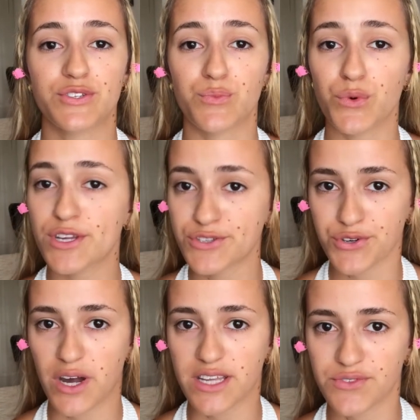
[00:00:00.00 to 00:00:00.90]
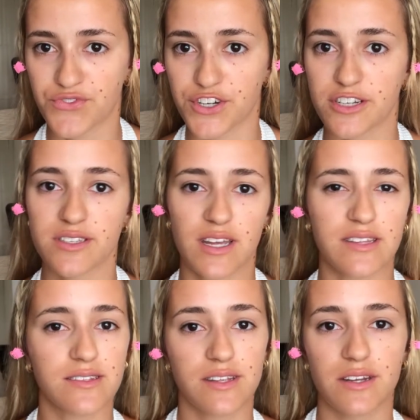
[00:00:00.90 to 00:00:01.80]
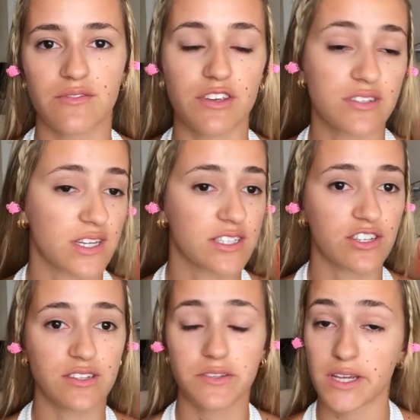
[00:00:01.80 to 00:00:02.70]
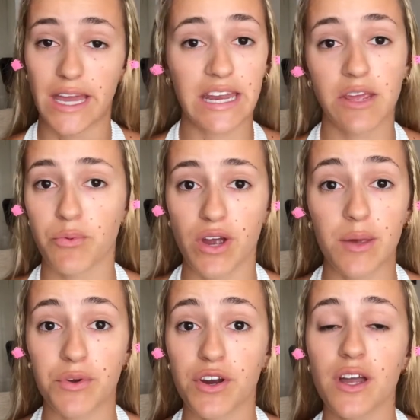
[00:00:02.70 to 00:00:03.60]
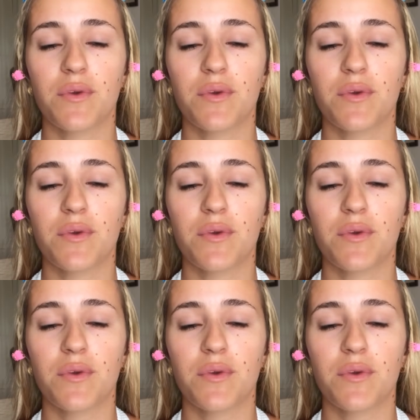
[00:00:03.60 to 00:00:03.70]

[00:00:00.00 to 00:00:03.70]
to moisturize first instead of using just any primer,